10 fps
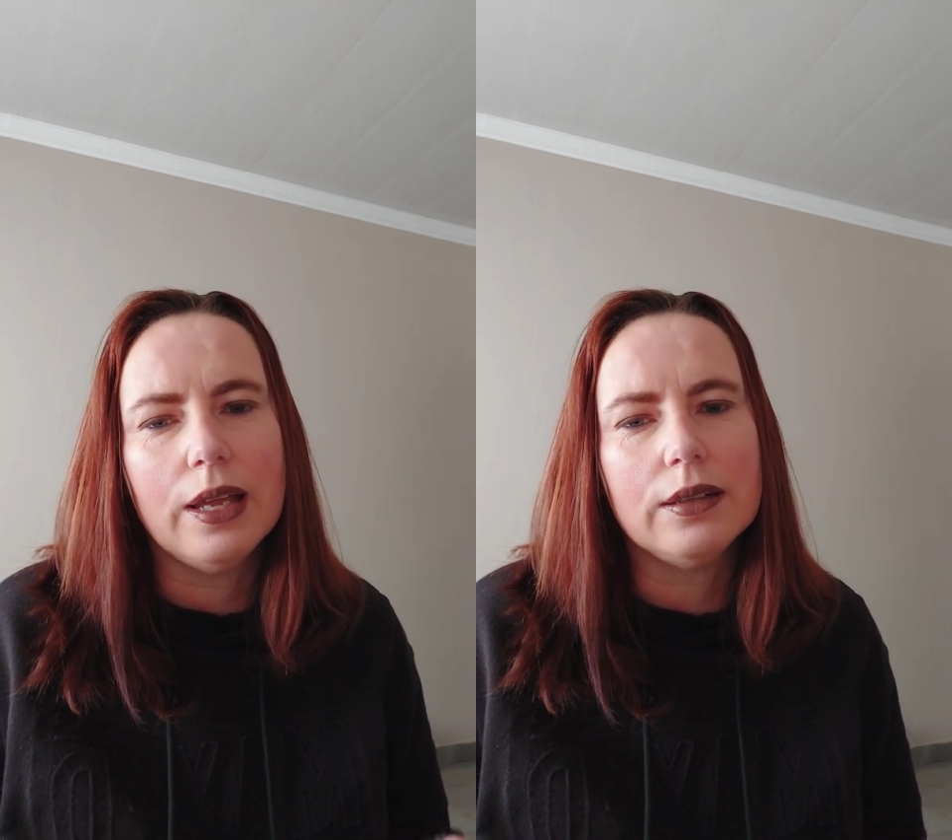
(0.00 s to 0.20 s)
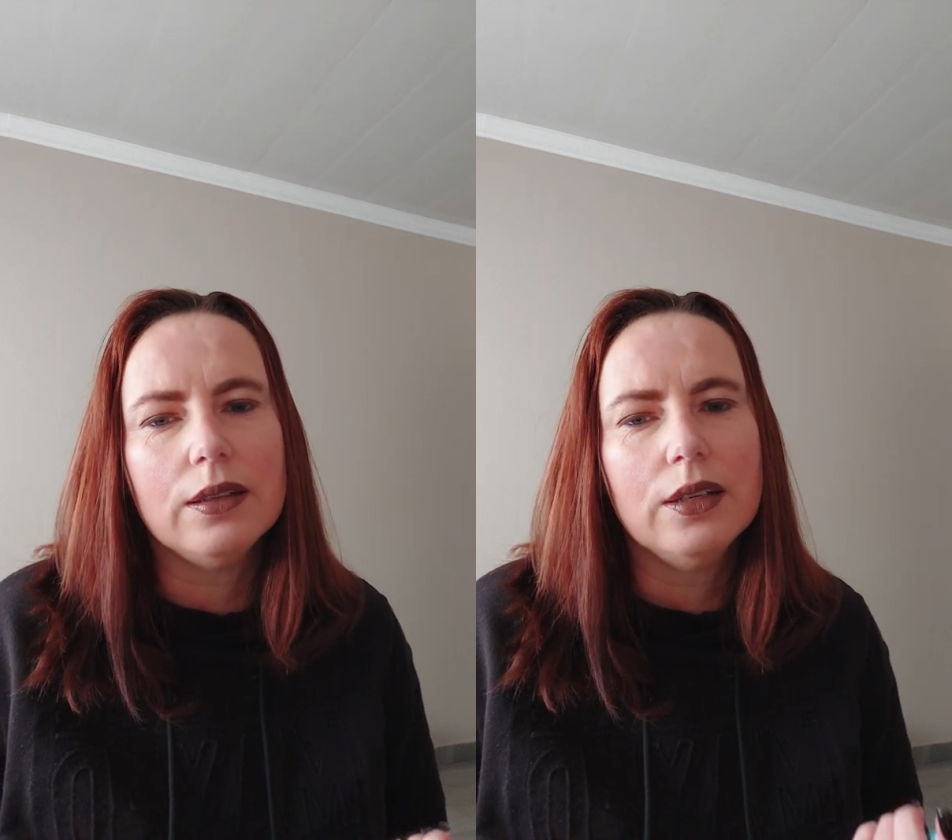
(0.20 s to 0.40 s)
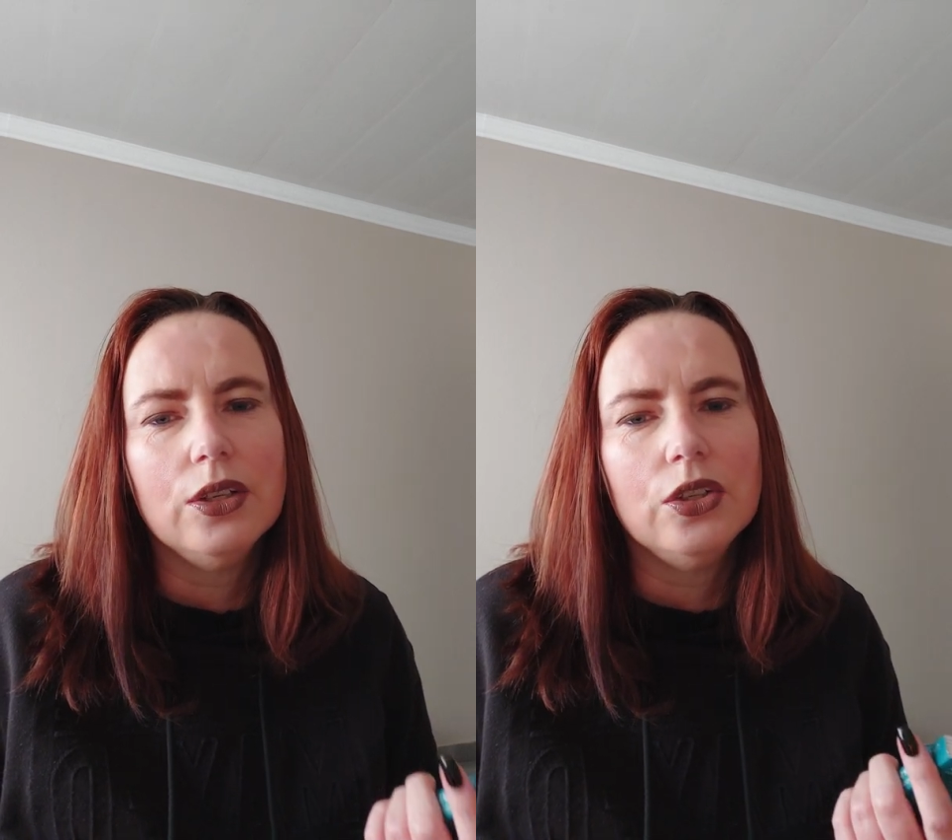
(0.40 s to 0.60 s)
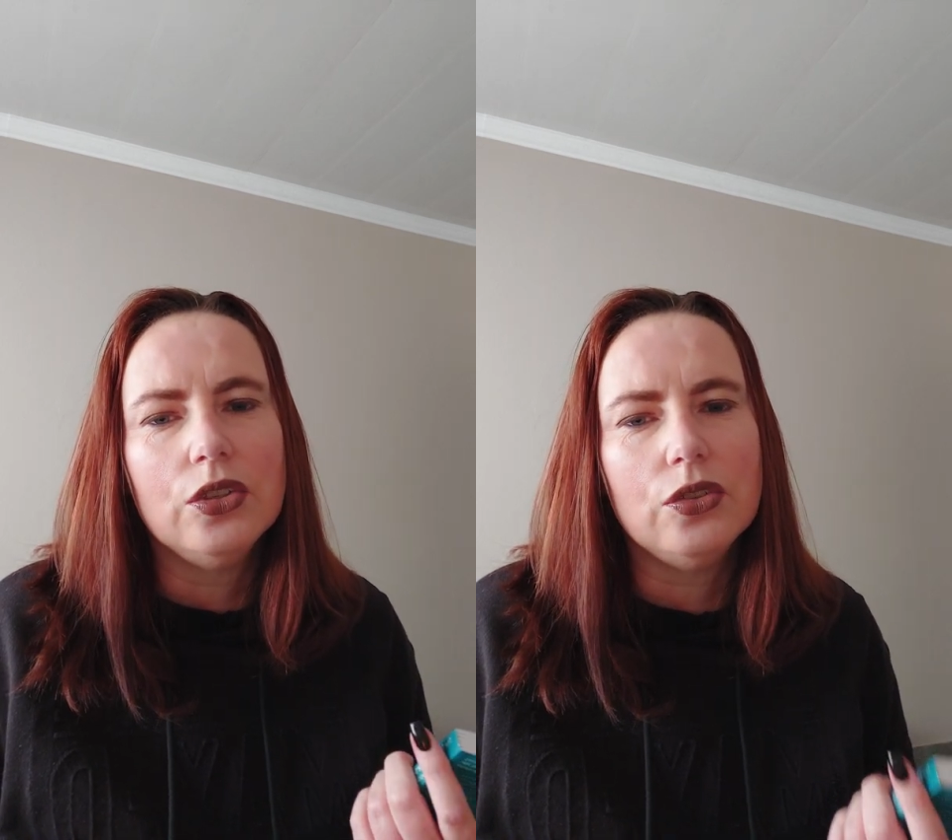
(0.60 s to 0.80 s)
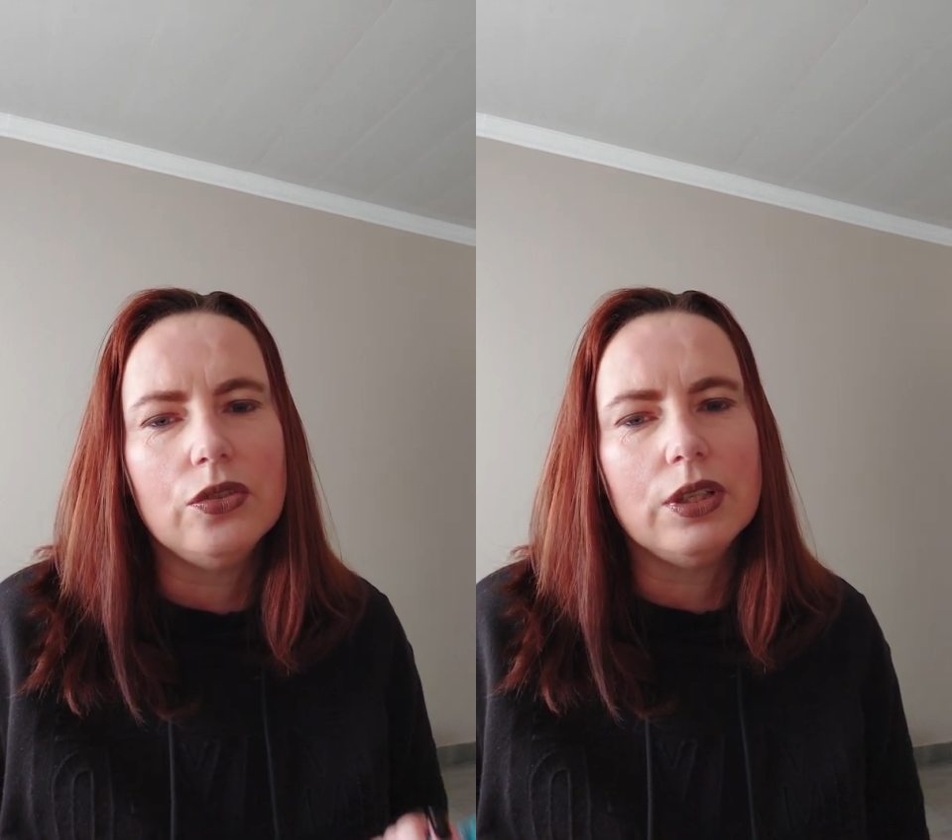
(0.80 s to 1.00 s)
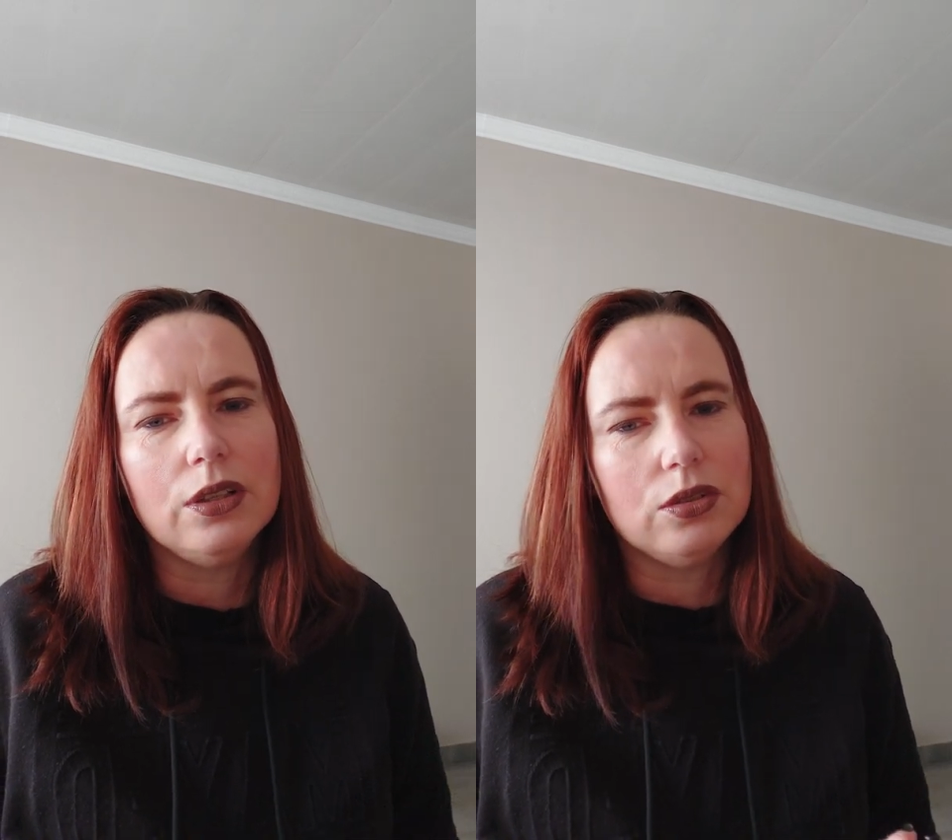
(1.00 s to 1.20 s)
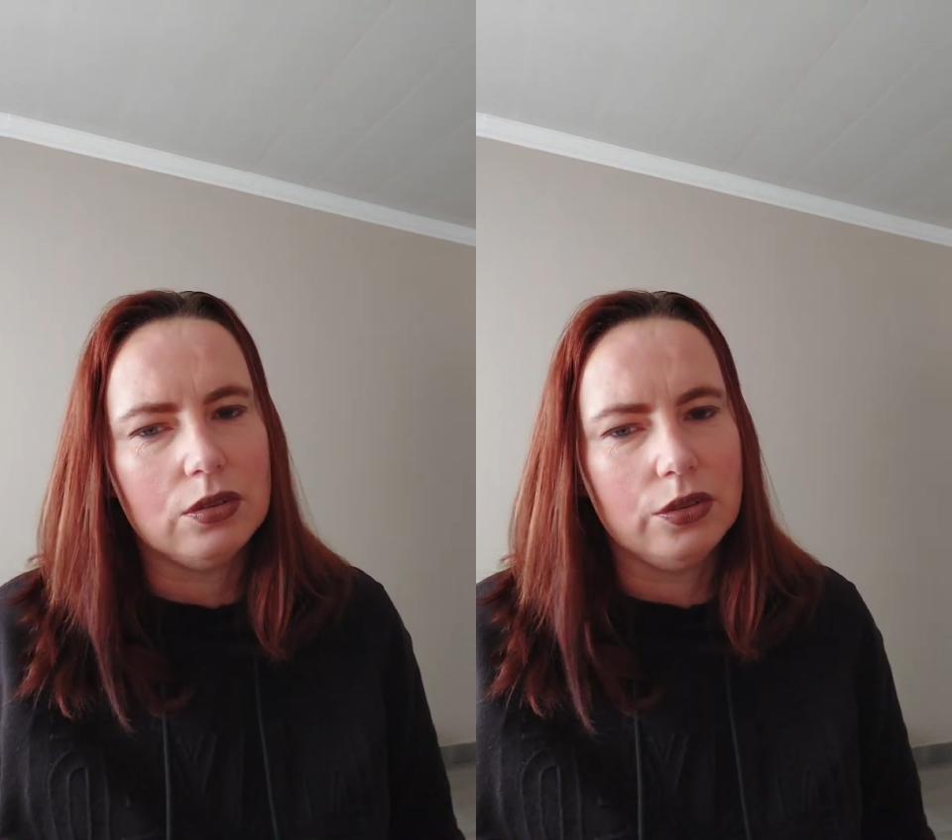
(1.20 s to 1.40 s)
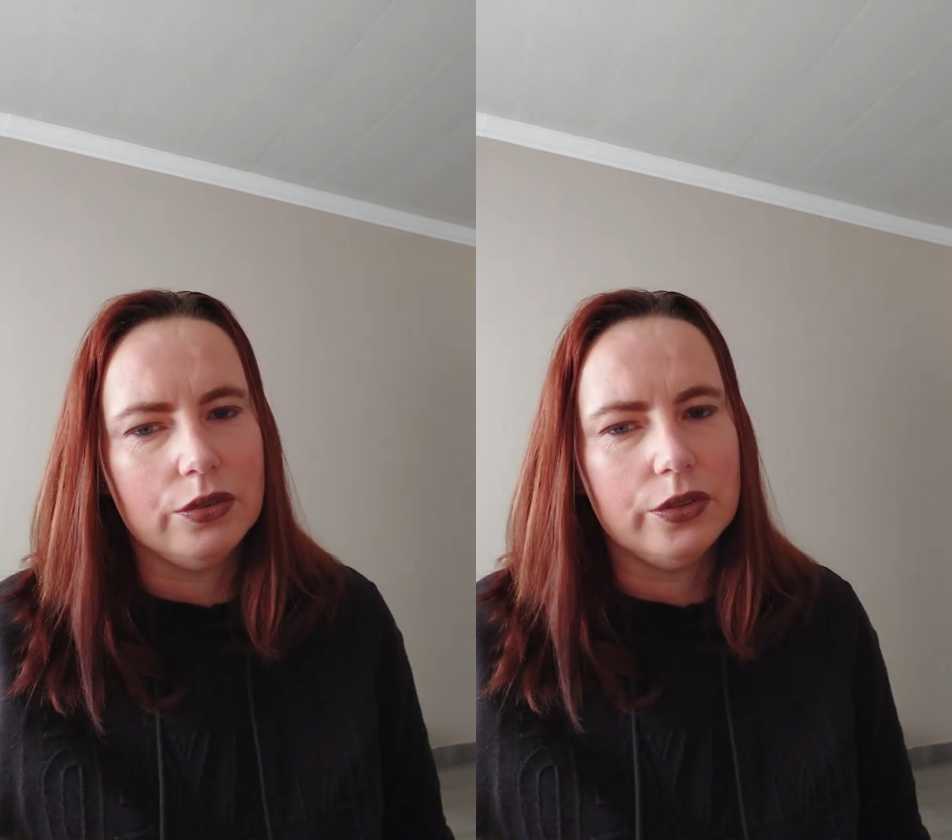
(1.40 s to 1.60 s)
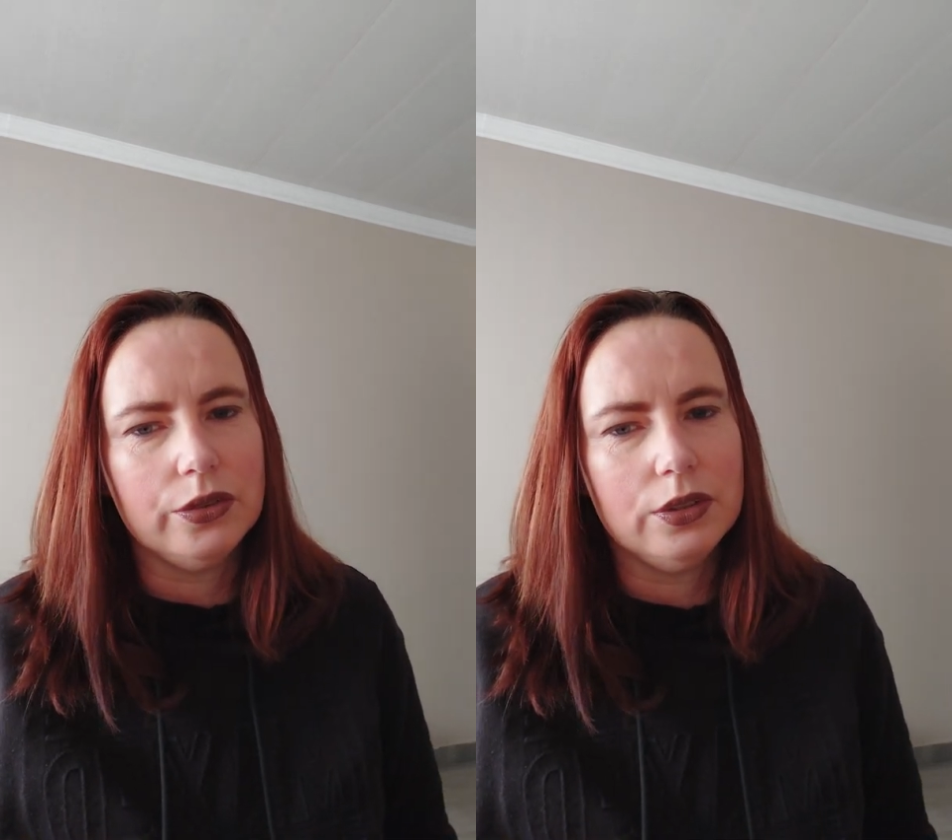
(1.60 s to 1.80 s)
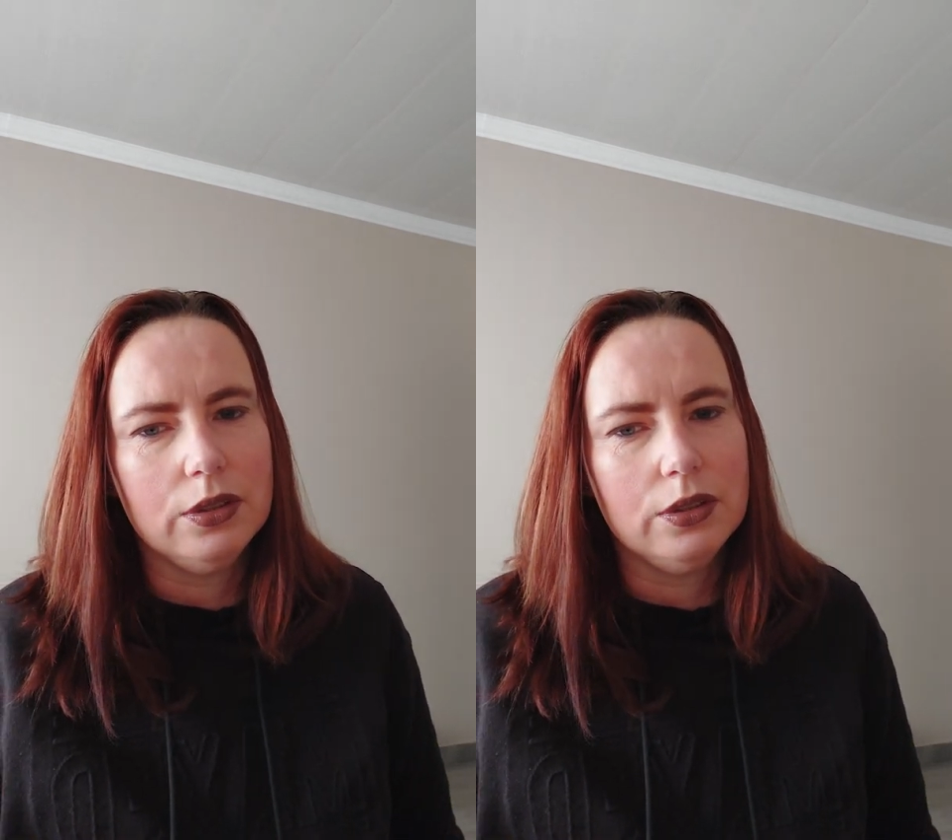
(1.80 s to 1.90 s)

and do things on your own,